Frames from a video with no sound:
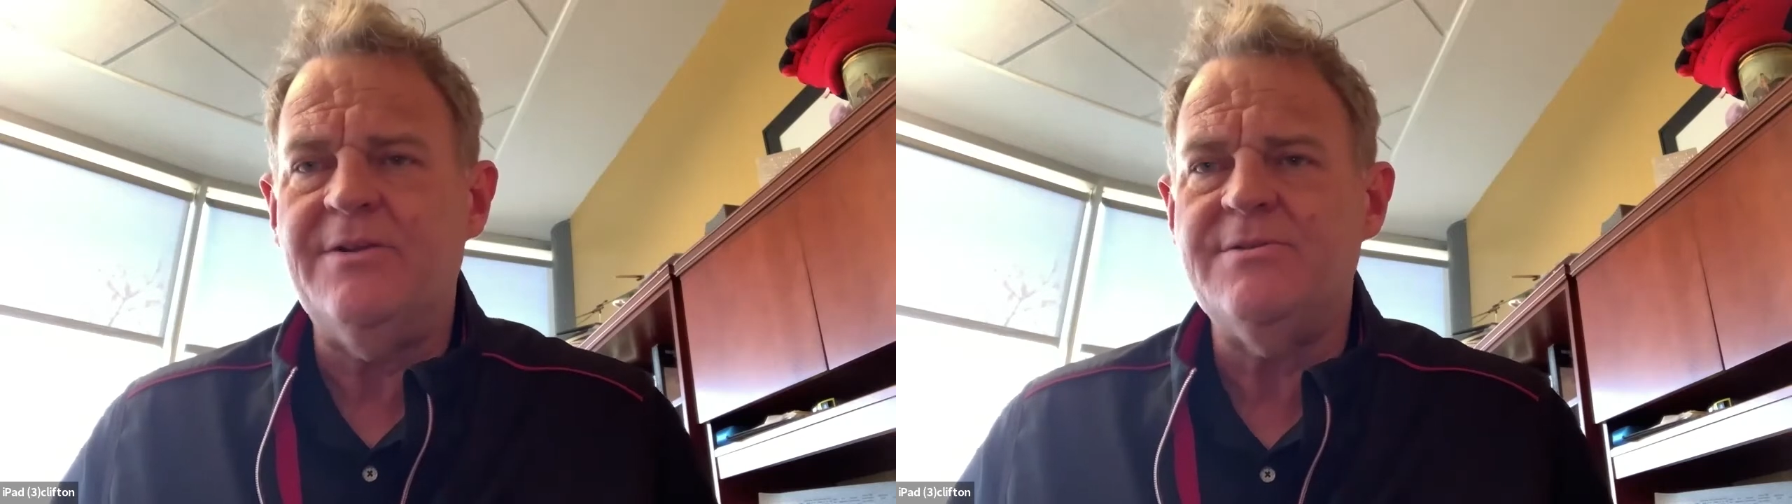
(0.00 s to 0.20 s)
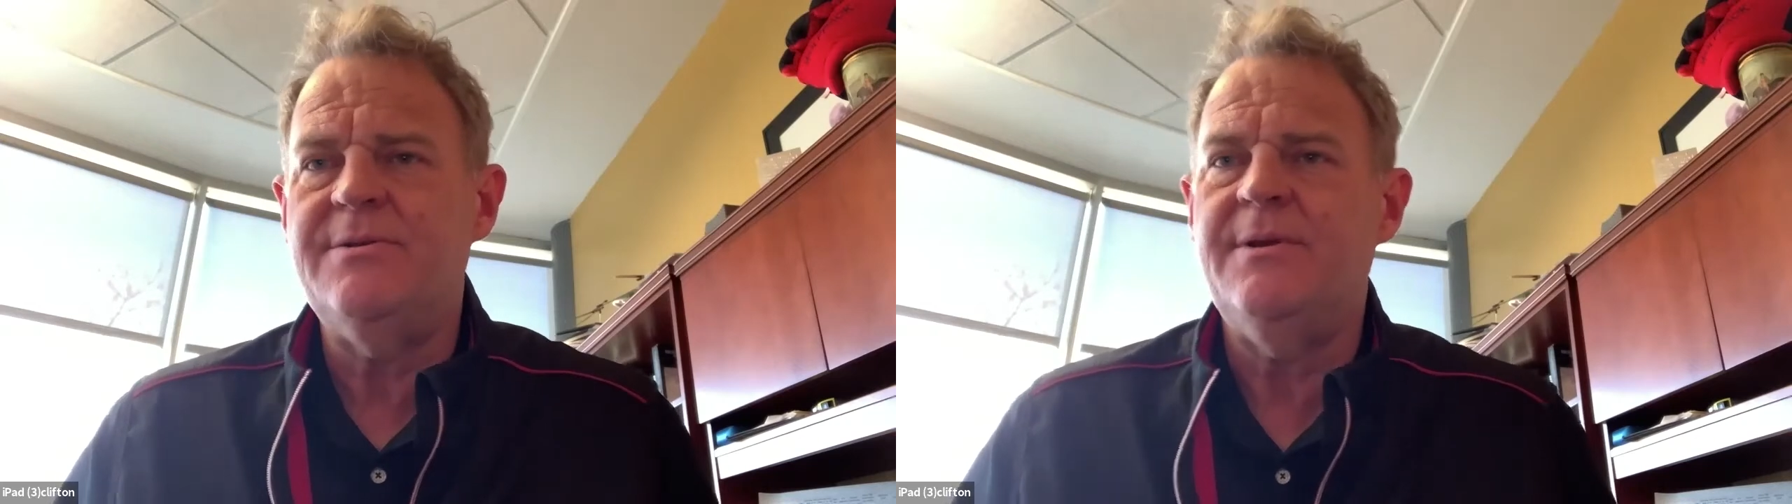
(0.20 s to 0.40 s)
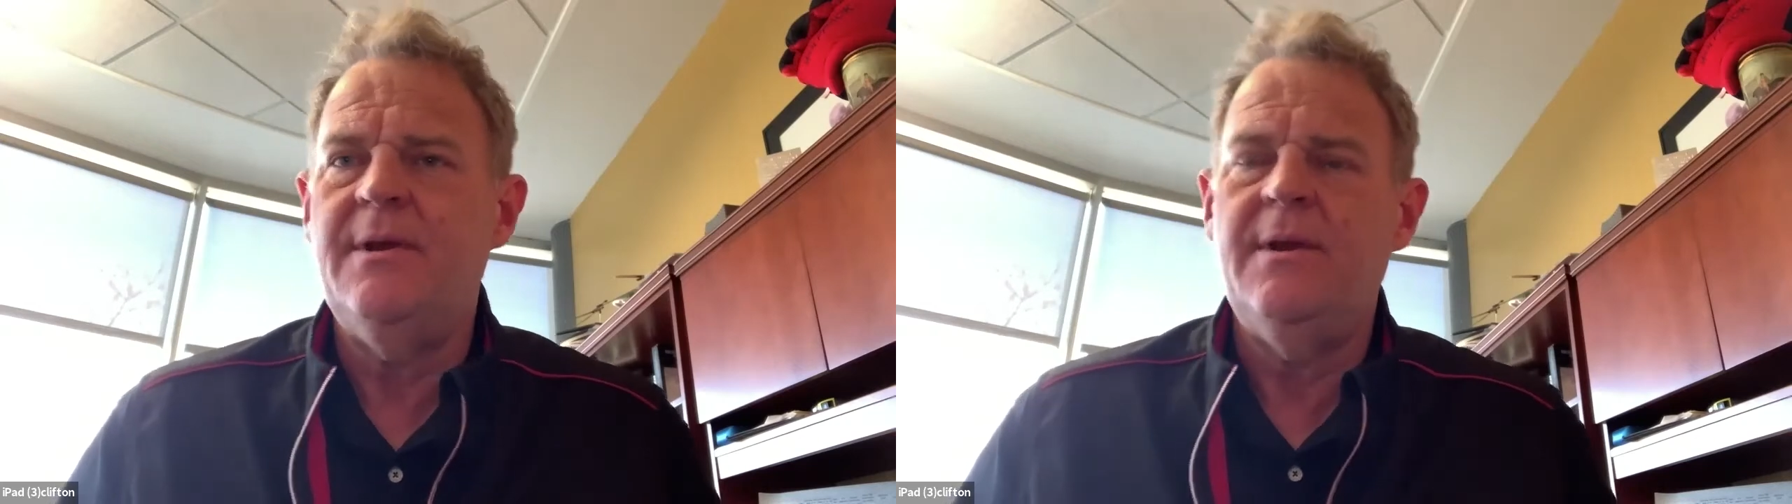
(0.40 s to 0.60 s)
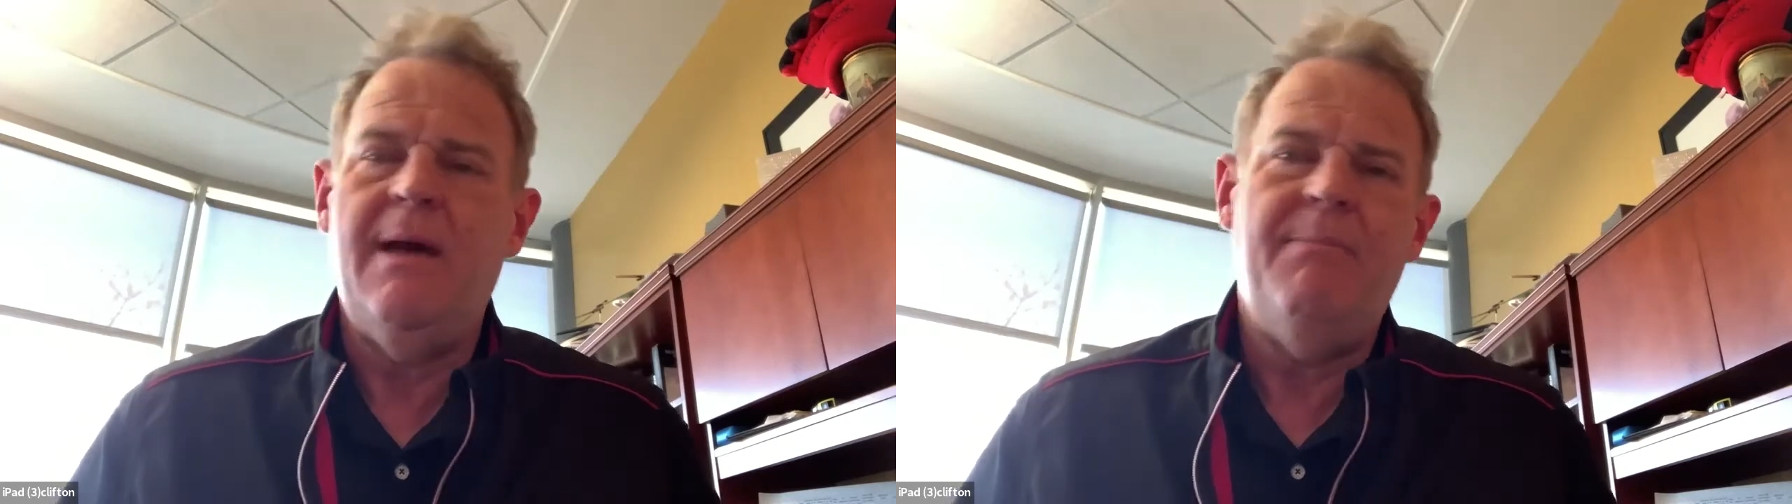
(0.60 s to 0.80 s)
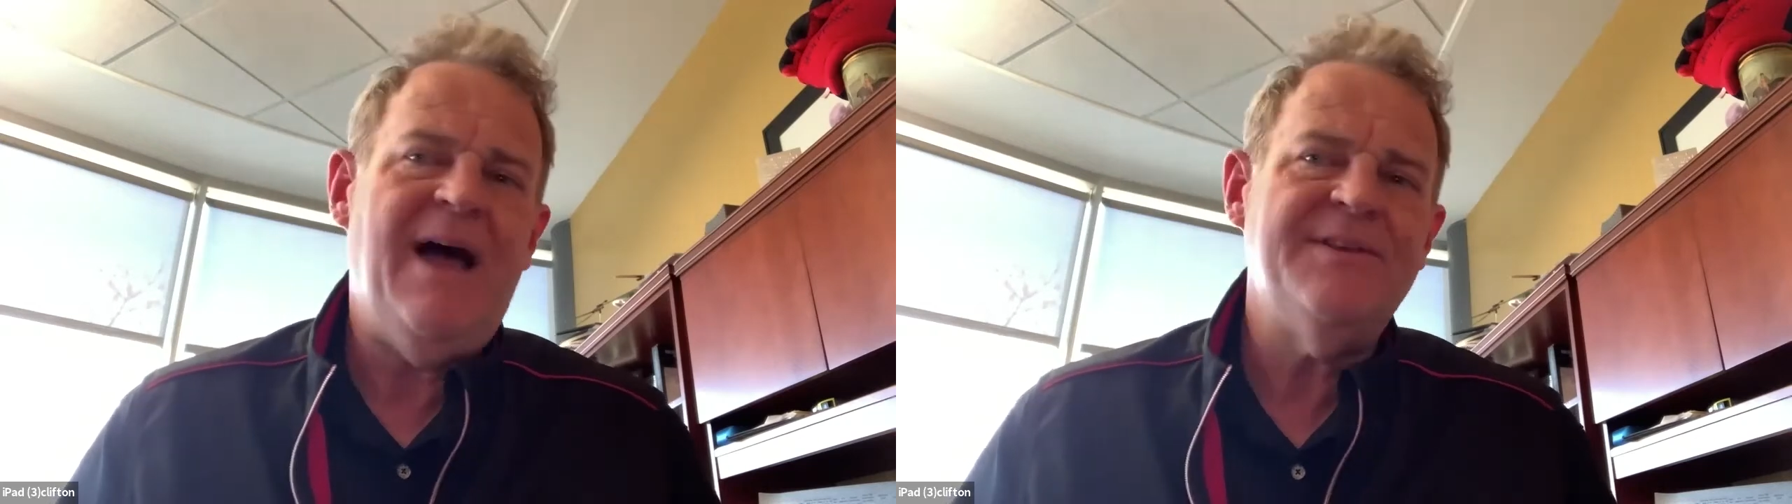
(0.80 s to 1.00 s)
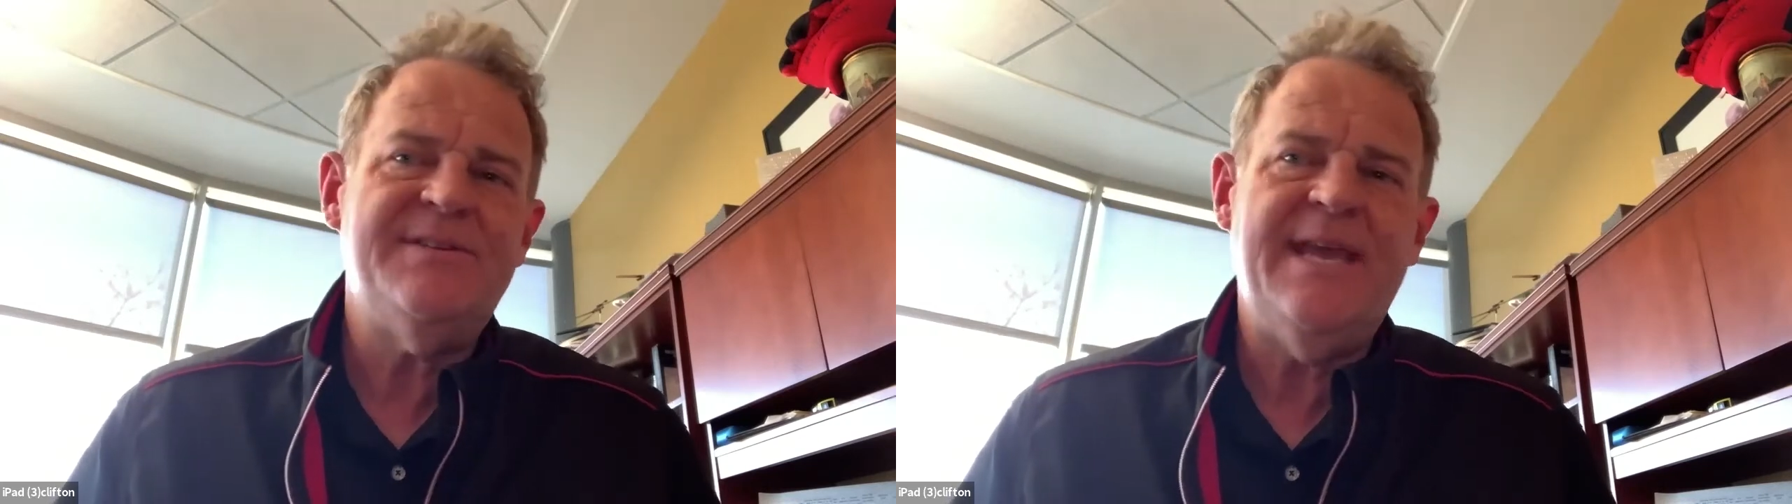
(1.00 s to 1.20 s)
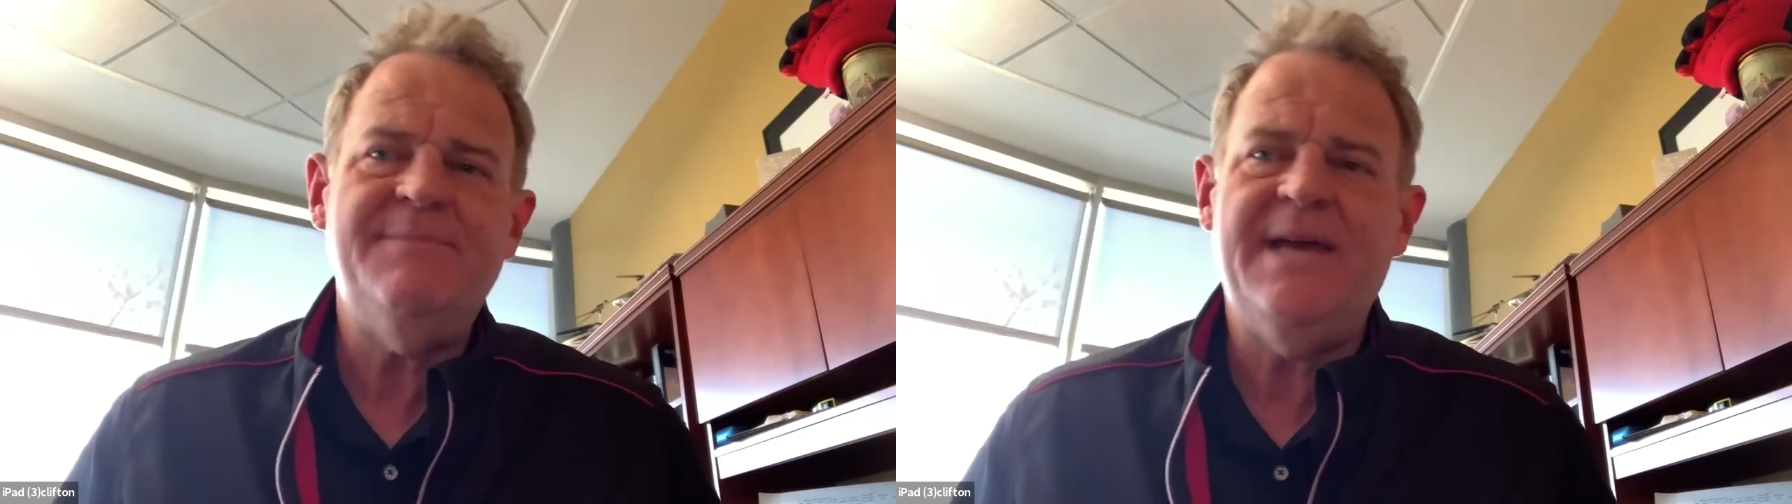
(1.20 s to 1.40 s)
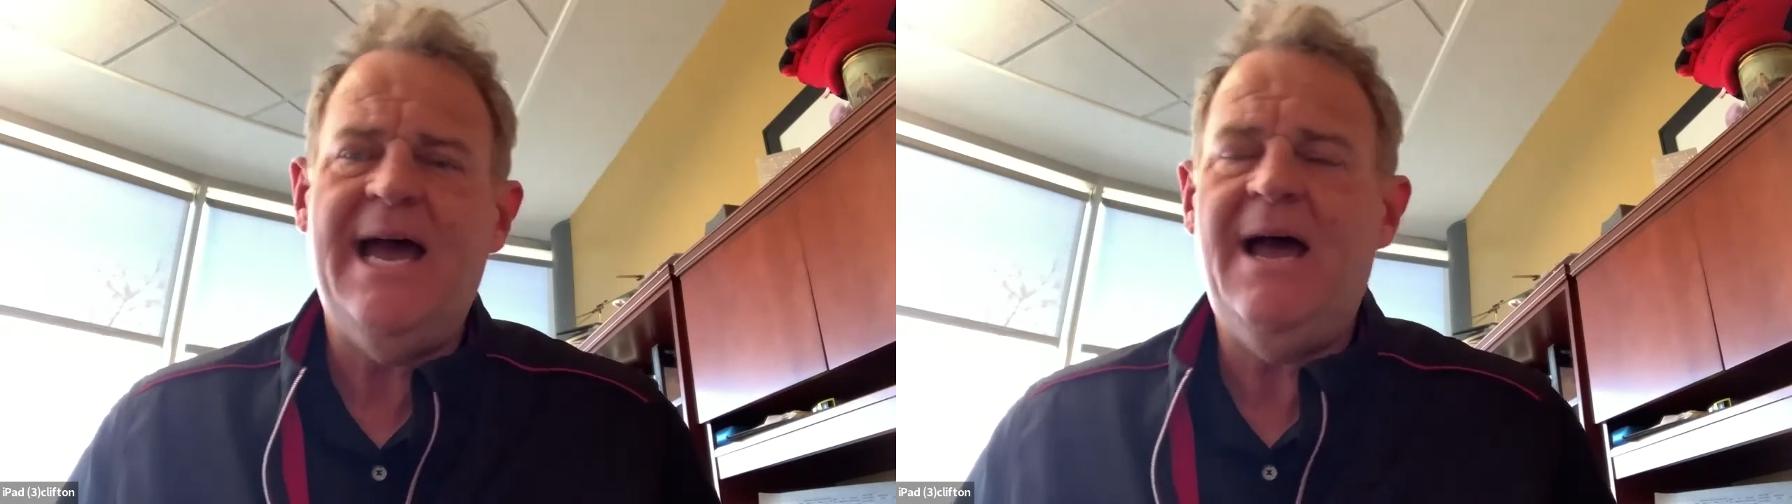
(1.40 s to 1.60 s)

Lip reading: About the same time,